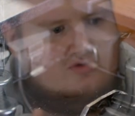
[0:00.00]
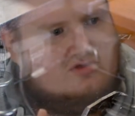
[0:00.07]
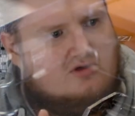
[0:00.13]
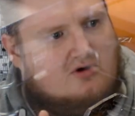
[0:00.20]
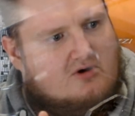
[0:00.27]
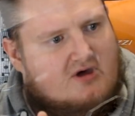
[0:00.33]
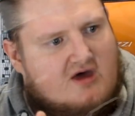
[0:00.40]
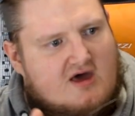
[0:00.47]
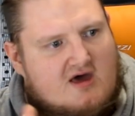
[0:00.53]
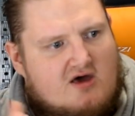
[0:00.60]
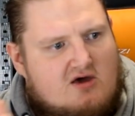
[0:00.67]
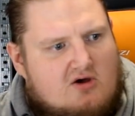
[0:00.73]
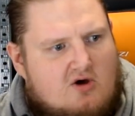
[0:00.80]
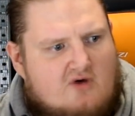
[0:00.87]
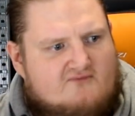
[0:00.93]
so.
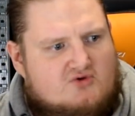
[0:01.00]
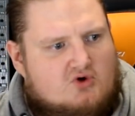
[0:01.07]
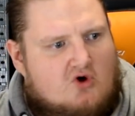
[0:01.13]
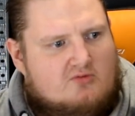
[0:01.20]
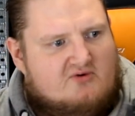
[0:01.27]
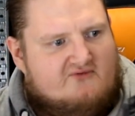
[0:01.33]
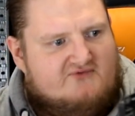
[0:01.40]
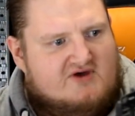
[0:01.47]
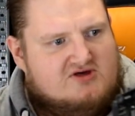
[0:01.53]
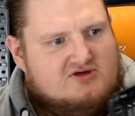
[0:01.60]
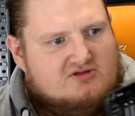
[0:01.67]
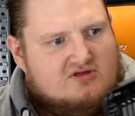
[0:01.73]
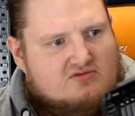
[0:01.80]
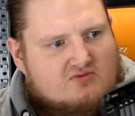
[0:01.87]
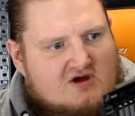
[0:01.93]
Other notable
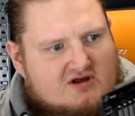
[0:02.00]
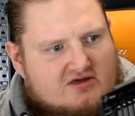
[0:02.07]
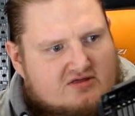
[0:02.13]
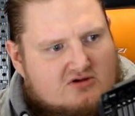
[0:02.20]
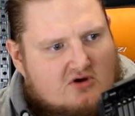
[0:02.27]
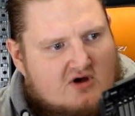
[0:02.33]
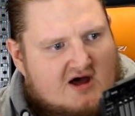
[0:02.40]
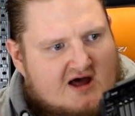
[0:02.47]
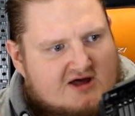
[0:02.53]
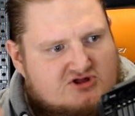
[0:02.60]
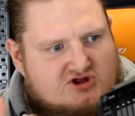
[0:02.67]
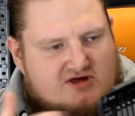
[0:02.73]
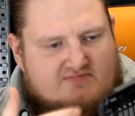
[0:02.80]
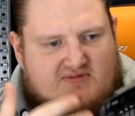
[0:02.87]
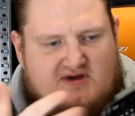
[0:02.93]
features as well, it's got
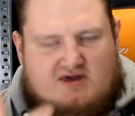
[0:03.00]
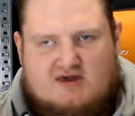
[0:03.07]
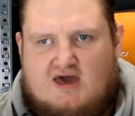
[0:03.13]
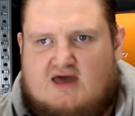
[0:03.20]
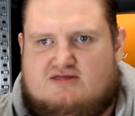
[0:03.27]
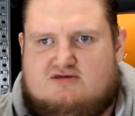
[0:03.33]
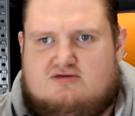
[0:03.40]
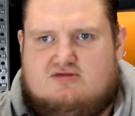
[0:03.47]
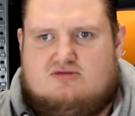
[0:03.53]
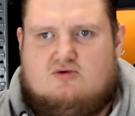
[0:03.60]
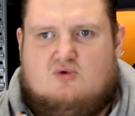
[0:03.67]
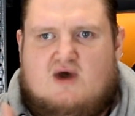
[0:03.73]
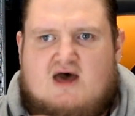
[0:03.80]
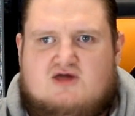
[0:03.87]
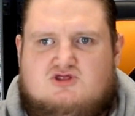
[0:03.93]
Rgb headers,
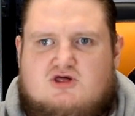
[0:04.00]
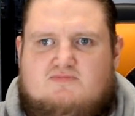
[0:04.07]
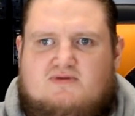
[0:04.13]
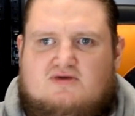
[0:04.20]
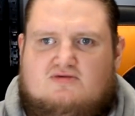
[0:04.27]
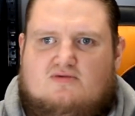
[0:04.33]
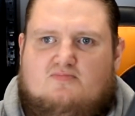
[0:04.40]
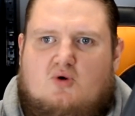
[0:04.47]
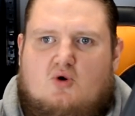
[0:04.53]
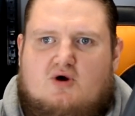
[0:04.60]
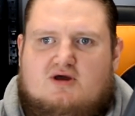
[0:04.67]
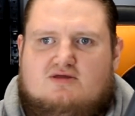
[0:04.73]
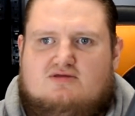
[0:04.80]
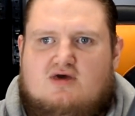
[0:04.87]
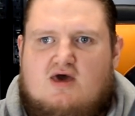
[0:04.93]
so Rgb
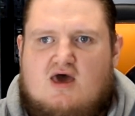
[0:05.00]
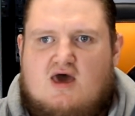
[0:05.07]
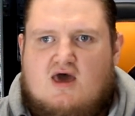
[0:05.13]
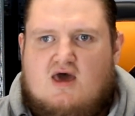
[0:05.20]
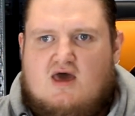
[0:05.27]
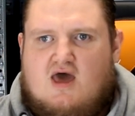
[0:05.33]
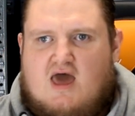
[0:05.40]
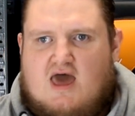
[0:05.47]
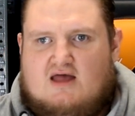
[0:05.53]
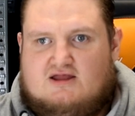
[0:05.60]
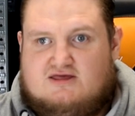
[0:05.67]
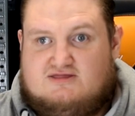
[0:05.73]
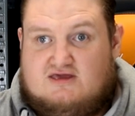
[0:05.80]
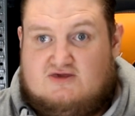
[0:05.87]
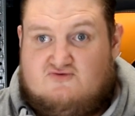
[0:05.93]
supported
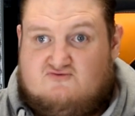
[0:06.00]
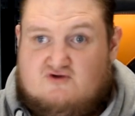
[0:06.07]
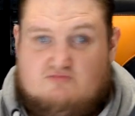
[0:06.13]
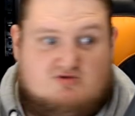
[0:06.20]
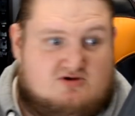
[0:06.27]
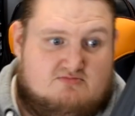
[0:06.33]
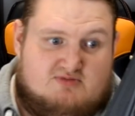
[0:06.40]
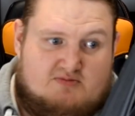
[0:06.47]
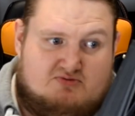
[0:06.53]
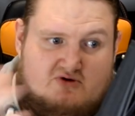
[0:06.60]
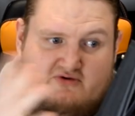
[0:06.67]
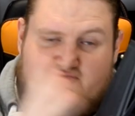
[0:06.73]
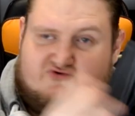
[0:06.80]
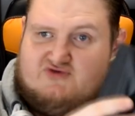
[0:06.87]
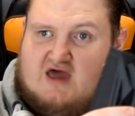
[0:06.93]
LED strips can be
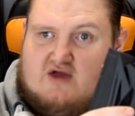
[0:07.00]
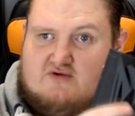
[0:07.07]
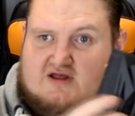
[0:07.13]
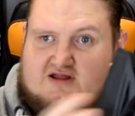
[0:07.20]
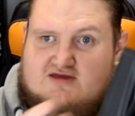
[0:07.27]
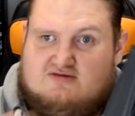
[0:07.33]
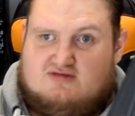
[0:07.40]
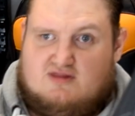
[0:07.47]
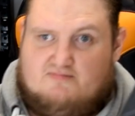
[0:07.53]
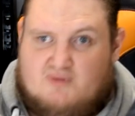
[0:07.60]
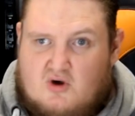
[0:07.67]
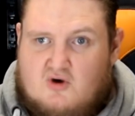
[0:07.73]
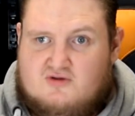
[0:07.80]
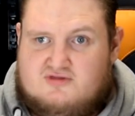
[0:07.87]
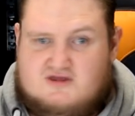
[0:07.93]
plugged directly into the
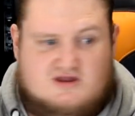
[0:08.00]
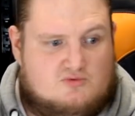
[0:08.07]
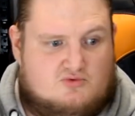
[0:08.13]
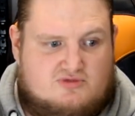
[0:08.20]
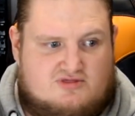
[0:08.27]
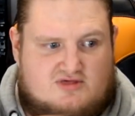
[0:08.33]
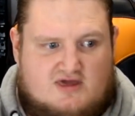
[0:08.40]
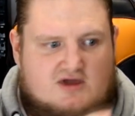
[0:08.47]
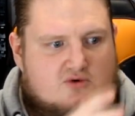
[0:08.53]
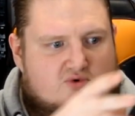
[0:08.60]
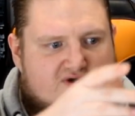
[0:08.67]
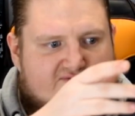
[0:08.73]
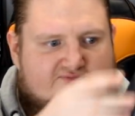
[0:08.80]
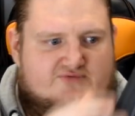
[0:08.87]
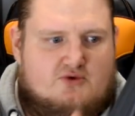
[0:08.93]
board, and it will sync
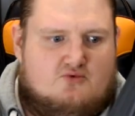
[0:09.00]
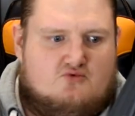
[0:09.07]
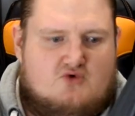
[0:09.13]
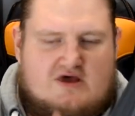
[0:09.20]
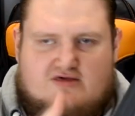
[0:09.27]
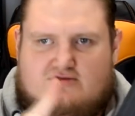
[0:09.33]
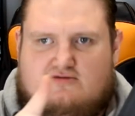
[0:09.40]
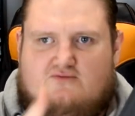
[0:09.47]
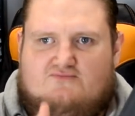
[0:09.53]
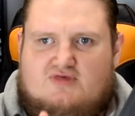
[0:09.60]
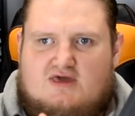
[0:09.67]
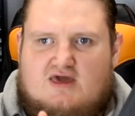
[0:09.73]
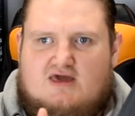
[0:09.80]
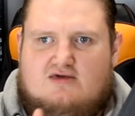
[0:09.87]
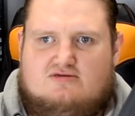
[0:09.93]
with the rest of
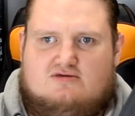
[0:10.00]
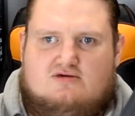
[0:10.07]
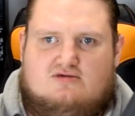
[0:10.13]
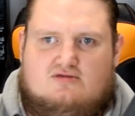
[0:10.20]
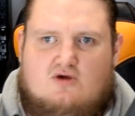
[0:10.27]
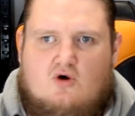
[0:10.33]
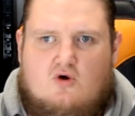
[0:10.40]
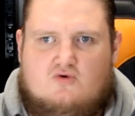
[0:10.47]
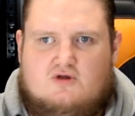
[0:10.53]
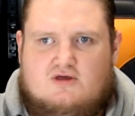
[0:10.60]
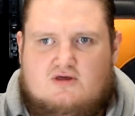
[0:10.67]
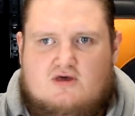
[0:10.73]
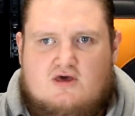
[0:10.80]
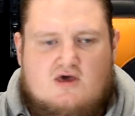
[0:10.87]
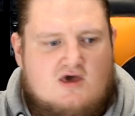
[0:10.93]
the ASUS
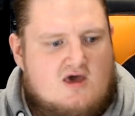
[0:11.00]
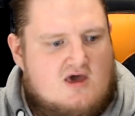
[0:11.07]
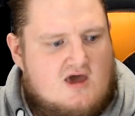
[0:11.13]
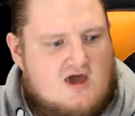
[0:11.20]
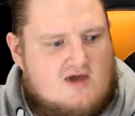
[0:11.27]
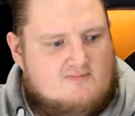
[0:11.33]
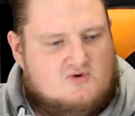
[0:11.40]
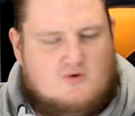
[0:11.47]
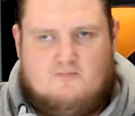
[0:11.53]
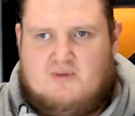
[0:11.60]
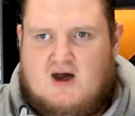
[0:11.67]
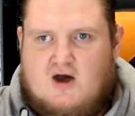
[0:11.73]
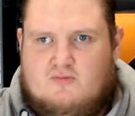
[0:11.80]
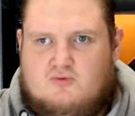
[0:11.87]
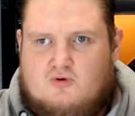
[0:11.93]
Aura
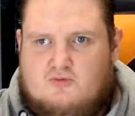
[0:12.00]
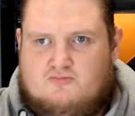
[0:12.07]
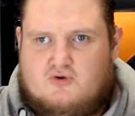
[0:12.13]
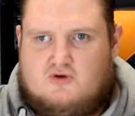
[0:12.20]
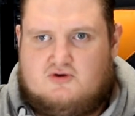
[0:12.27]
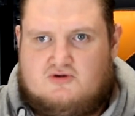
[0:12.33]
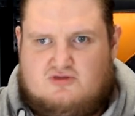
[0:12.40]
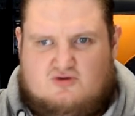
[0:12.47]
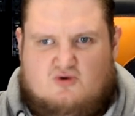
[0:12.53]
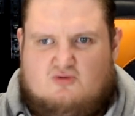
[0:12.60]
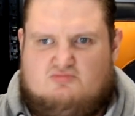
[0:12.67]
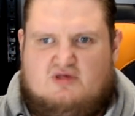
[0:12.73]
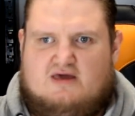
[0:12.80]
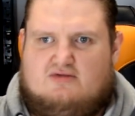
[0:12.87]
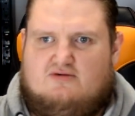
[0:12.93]
compatible products, so
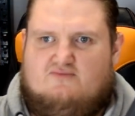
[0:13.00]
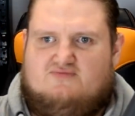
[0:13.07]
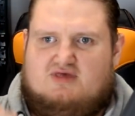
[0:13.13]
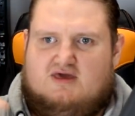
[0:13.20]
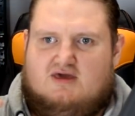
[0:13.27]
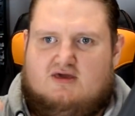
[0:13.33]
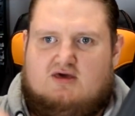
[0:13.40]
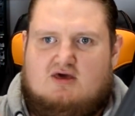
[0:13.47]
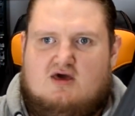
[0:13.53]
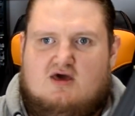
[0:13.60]
likes of the,